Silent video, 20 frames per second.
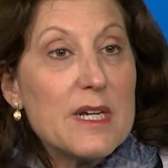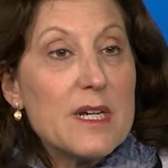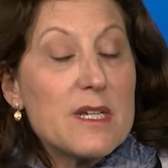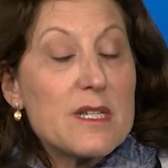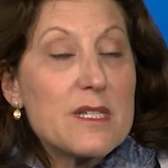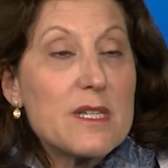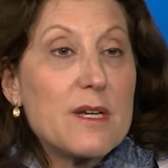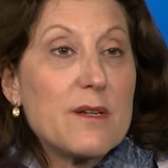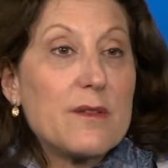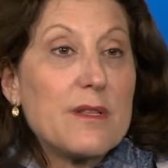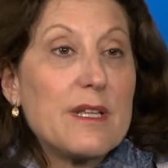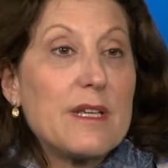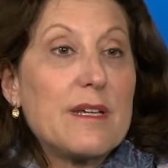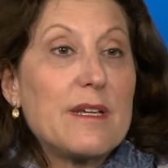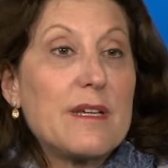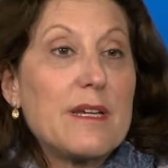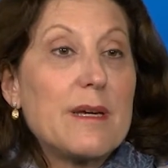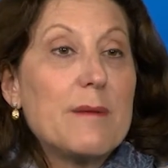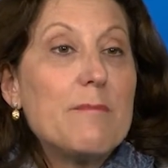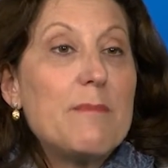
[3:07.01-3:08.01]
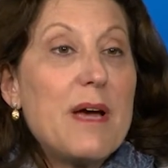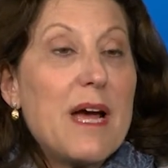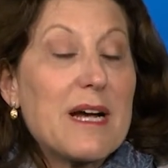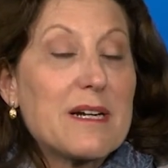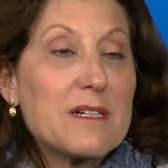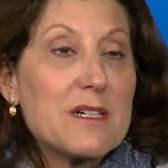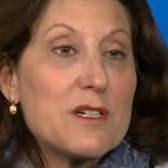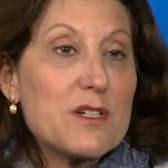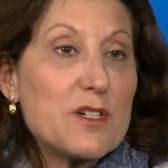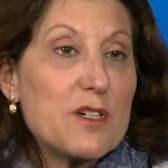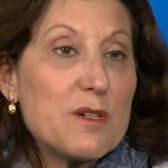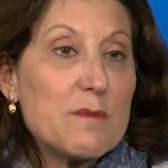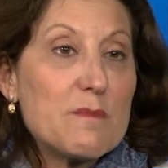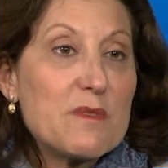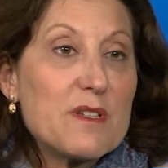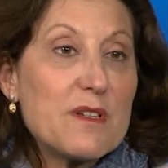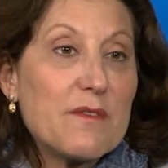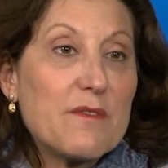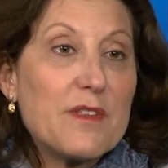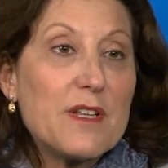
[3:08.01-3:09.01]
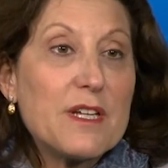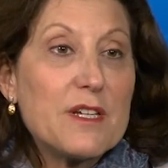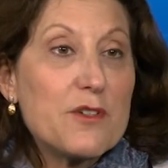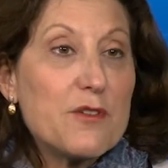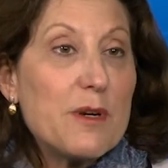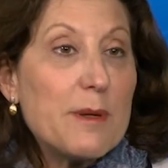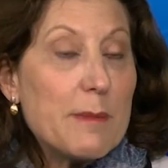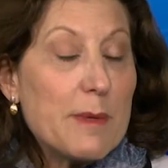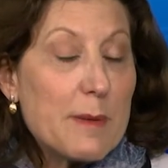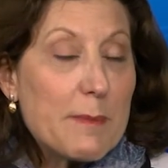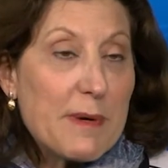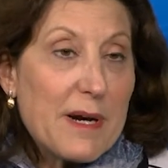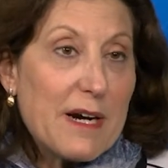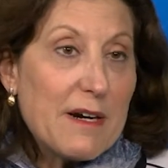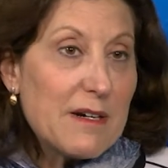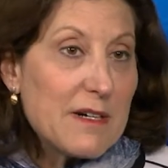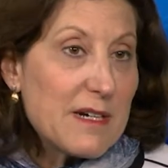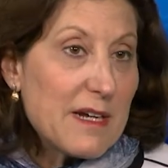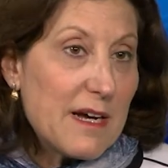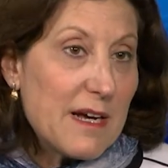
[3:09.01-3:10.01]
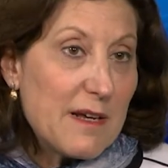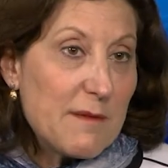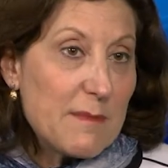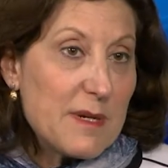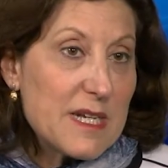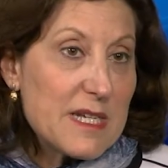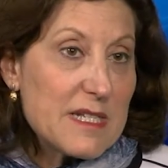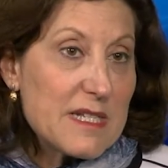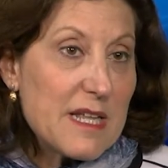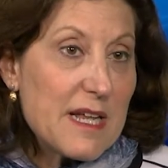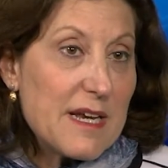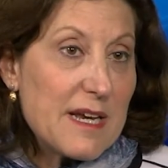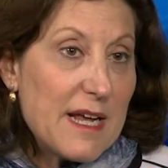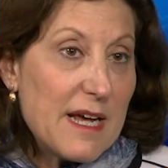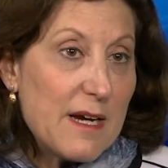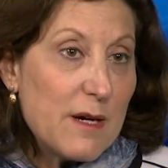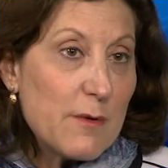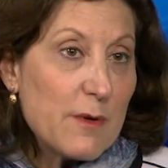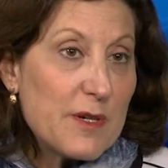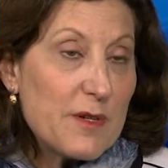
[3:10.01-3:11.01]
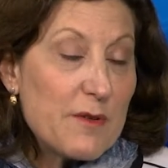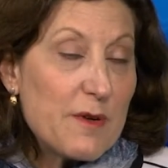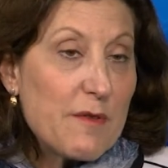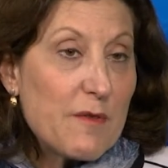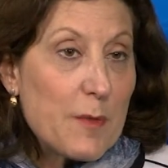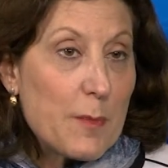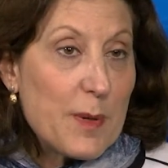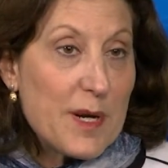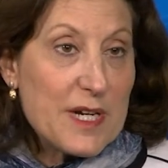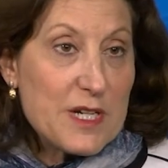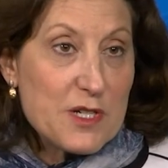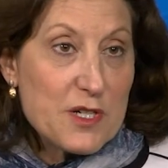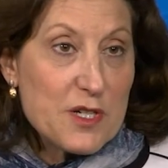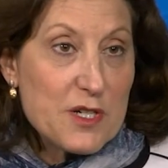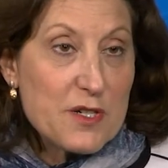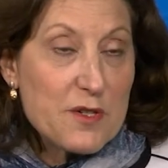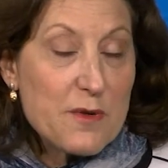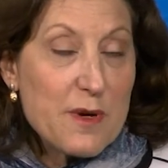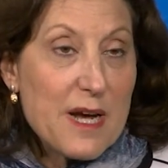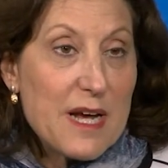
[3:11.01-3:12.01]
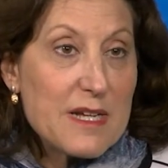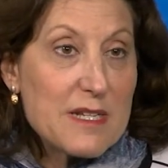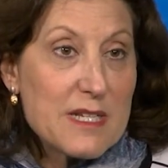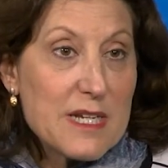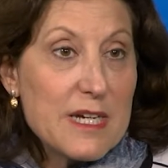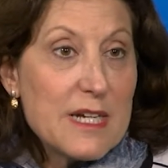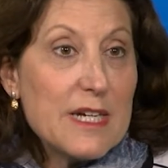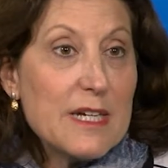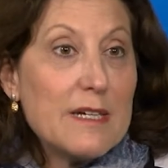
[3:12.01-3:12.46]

So the impact in terms of the treatment paradigm is that now when you have a patient who has